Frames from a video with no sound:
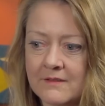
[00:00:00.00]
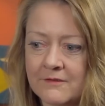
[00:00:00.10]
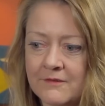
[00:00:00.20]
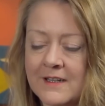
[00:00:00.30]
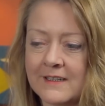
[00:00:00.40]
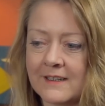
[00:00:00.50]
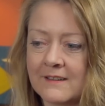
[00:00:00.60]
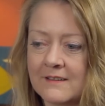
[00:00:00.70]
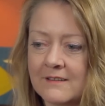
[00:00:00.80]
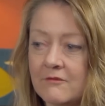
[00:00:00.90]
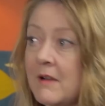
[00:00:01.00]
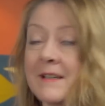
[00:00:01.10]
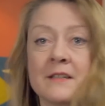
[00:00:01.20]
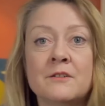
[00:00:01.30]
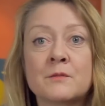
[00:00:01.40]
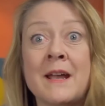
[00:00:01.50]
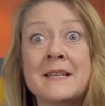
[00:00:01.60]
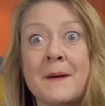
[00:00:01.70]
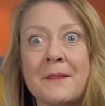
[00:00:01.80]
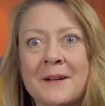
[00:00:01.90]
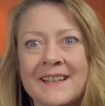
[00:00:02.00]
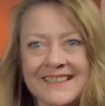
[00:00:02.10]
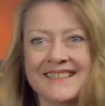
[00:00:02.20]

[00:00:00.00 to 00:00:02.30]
frightening. Great way to lose weight, by the way.